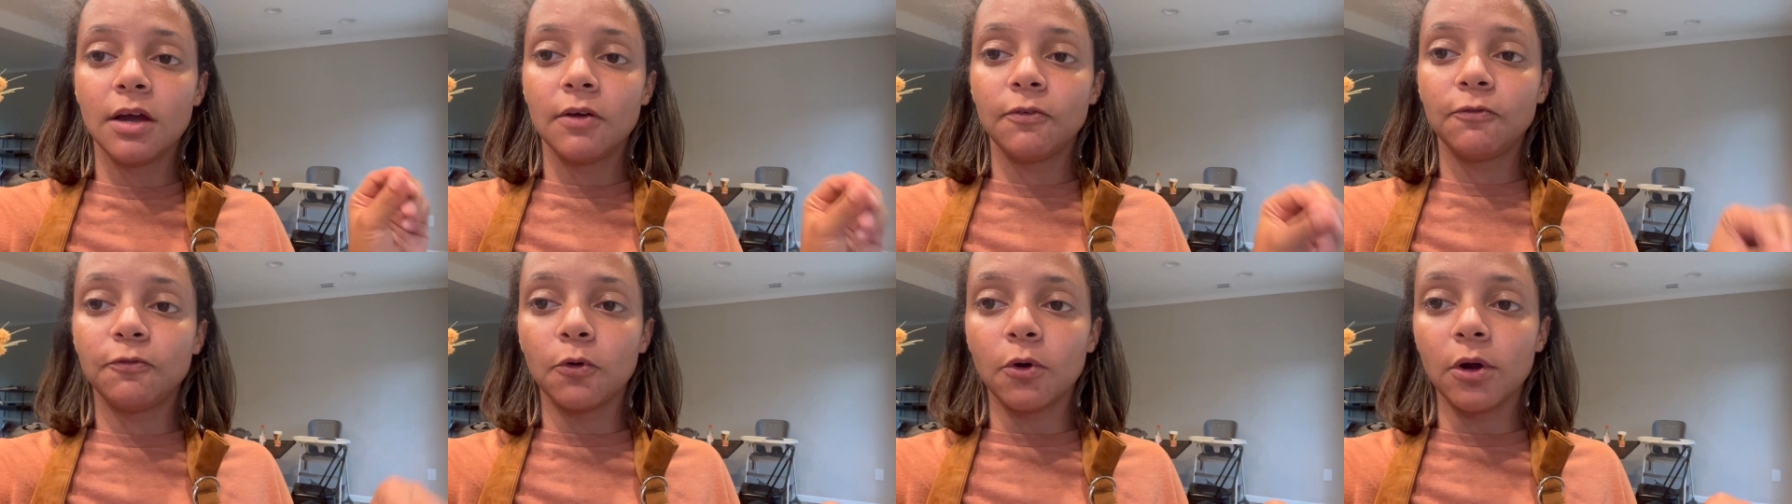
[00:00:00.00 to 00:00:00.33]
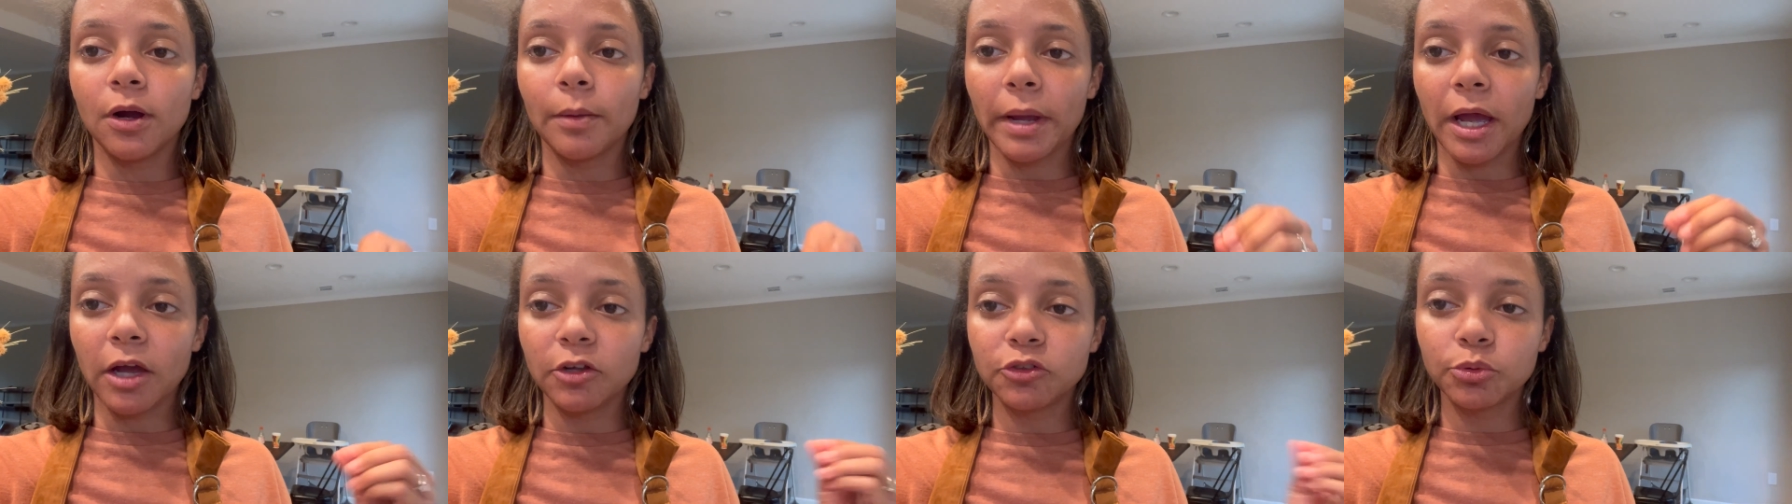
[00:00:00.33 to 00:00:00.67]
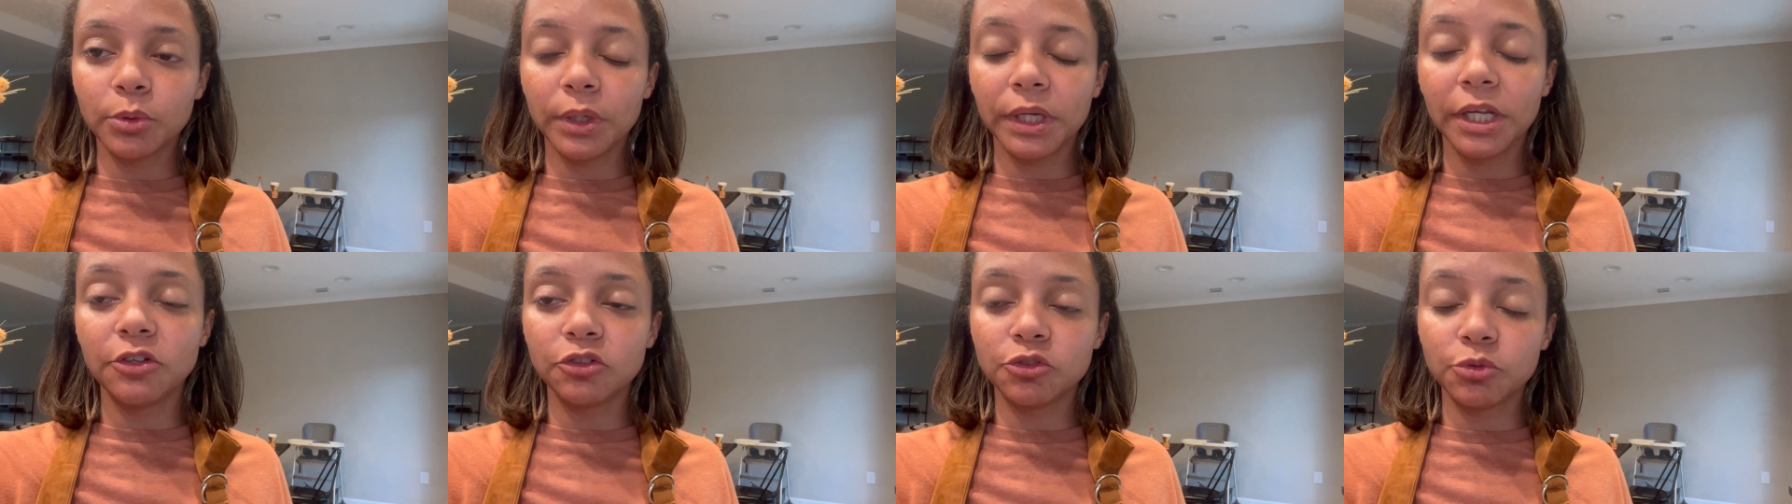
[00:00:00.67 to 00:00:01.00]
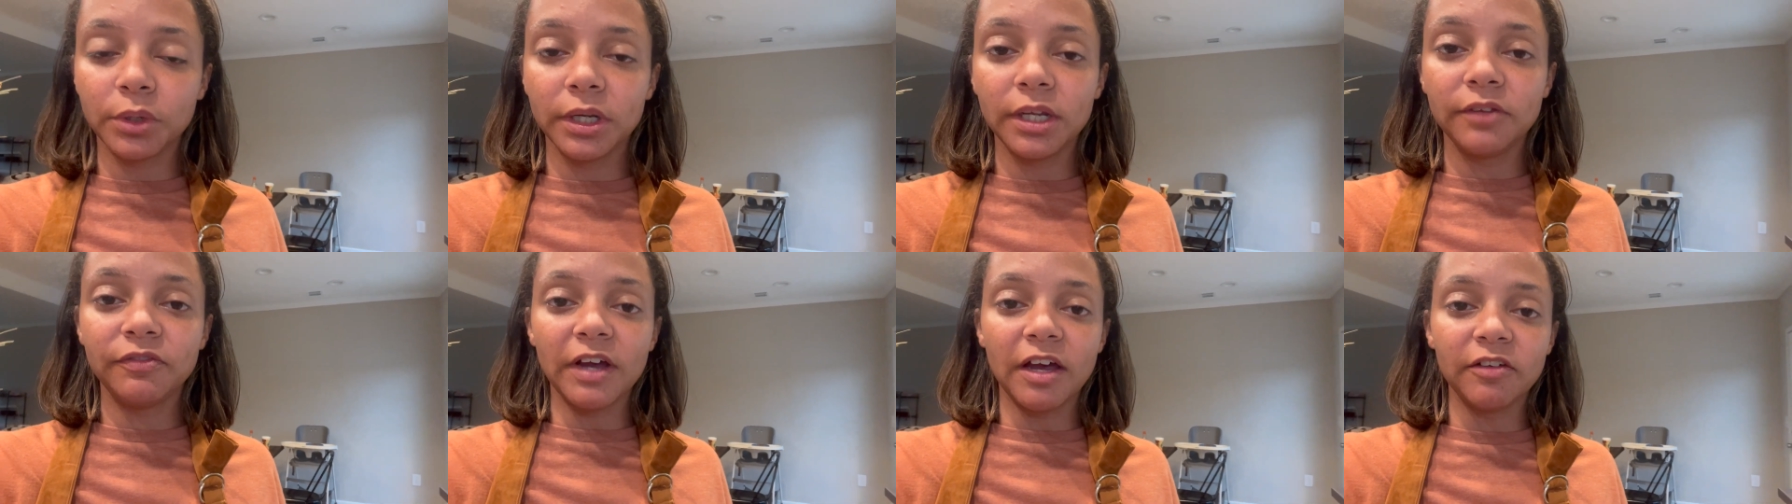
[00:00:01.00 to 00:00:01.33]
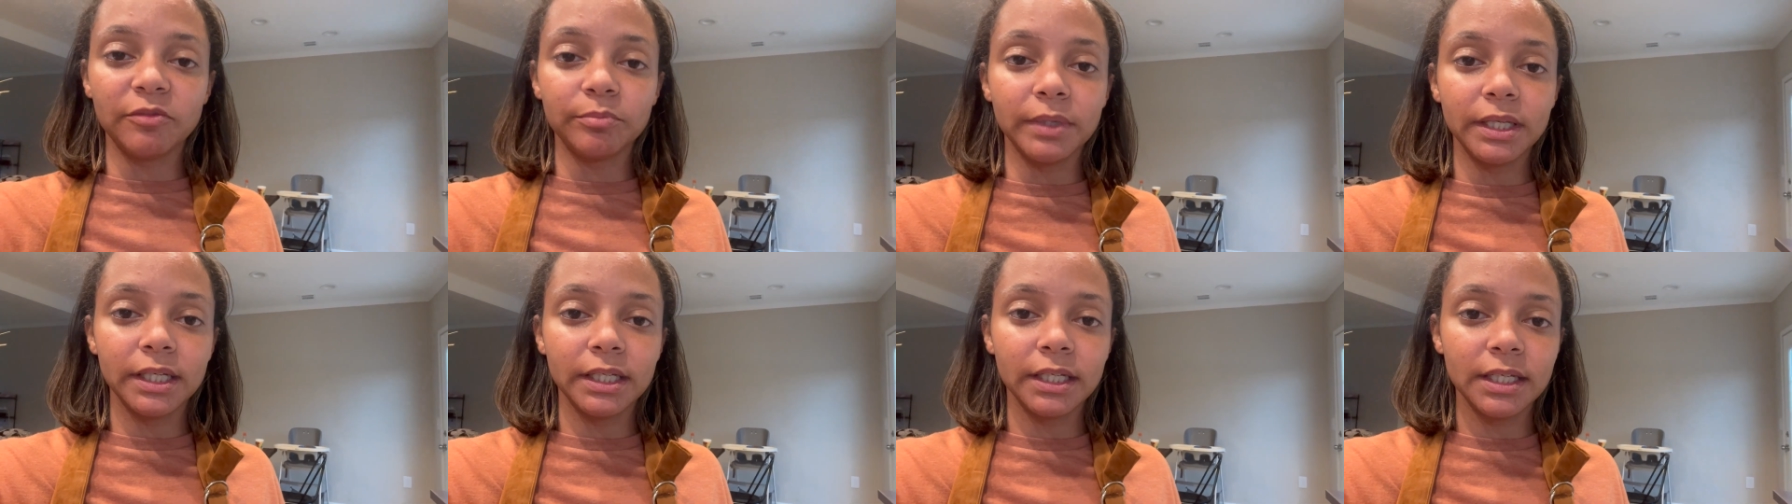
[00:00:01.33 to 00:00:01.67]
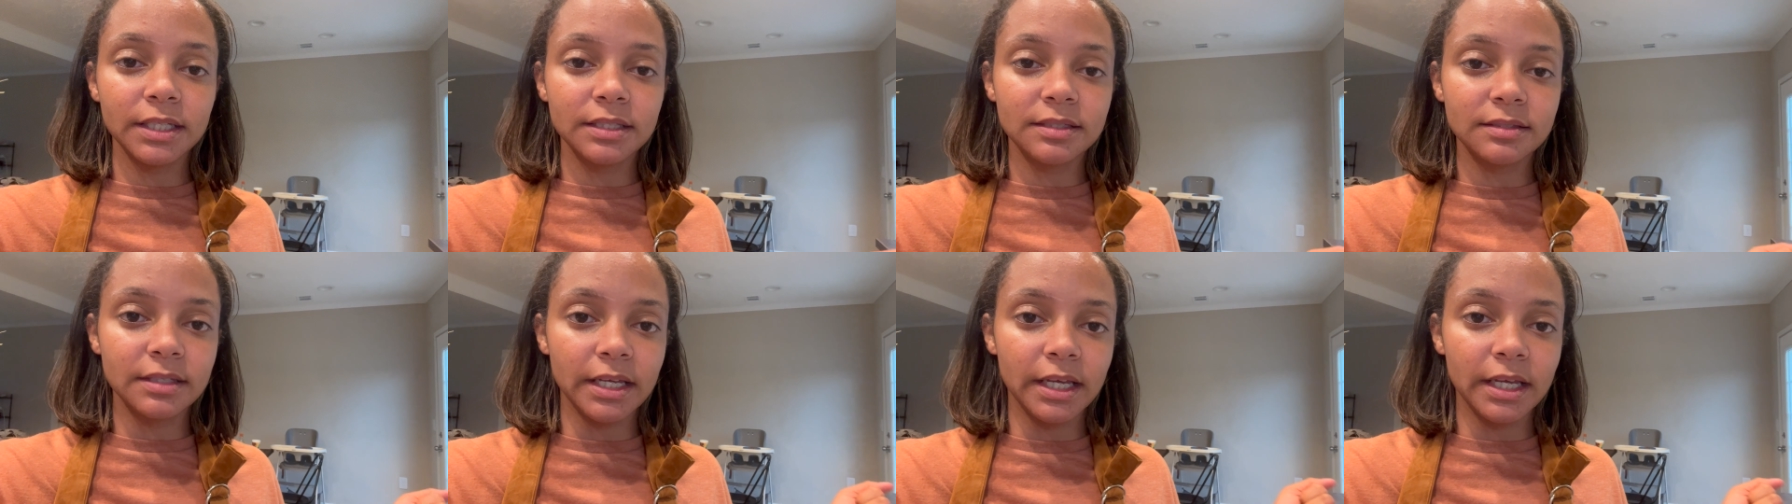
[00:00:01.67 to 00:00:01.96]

for about 20 to 25 minutes,